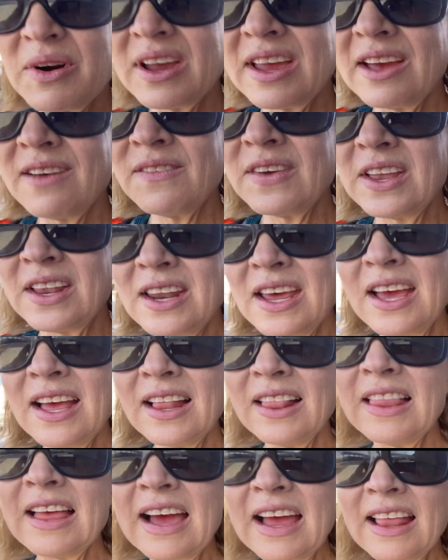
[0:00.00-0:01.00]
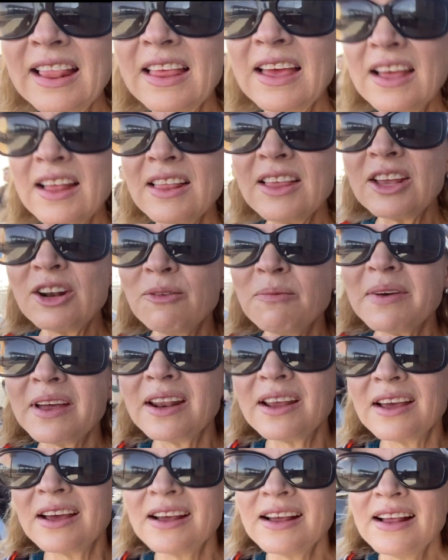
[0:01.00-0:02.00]
we're giving Lyla a little bit
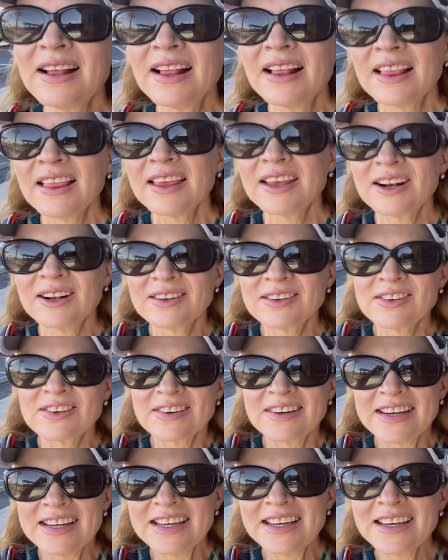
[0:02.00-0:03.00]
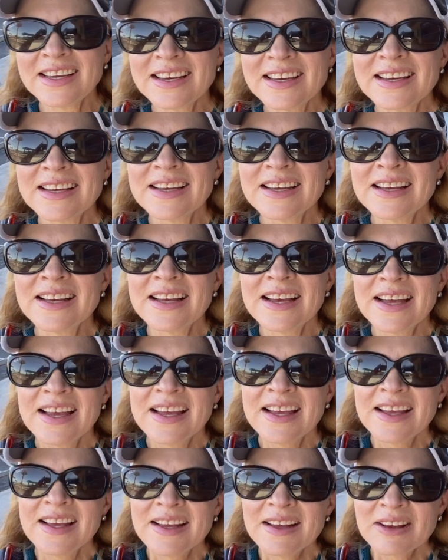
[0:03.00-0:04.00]
of little drink.
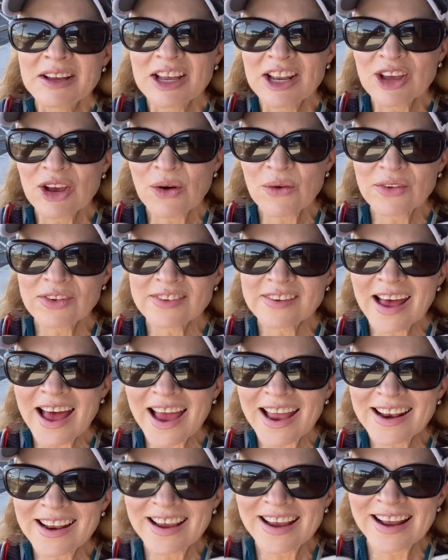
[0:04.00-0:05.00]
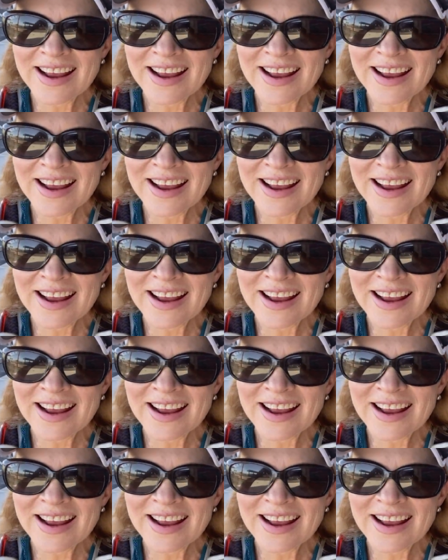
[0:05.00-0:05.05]
Let me go inside.